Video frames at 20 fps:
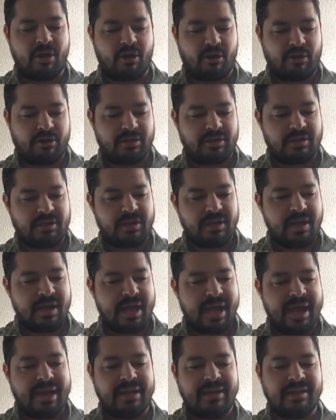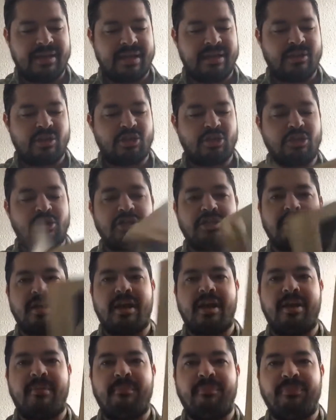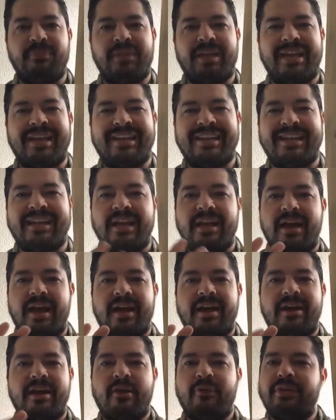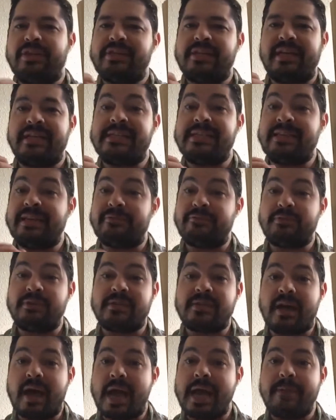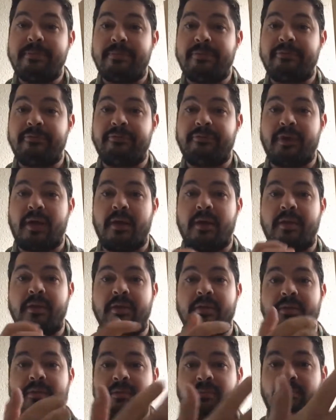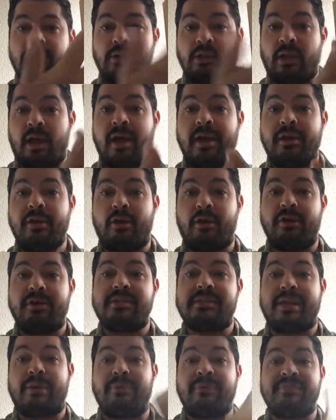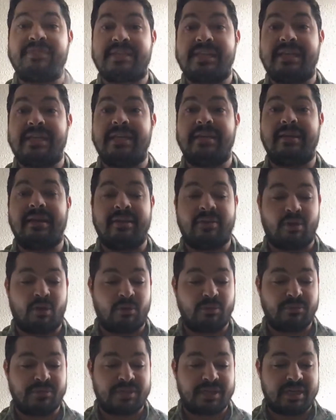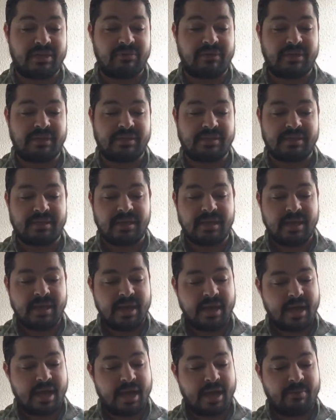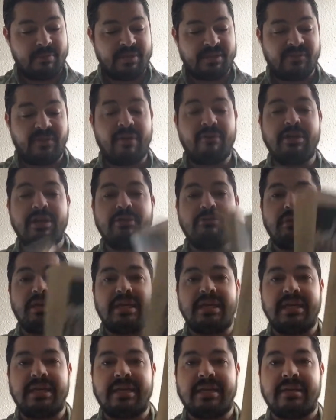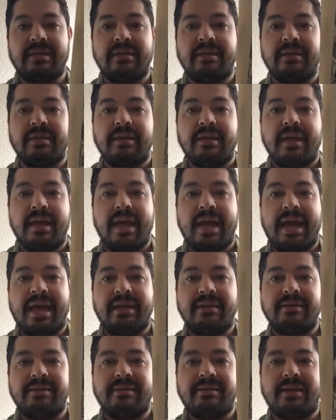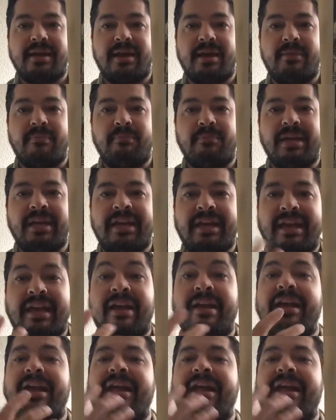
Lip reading: art, and it's just I don't know. It's a different type of line art that we've seen in the whole series. It's very unique, and it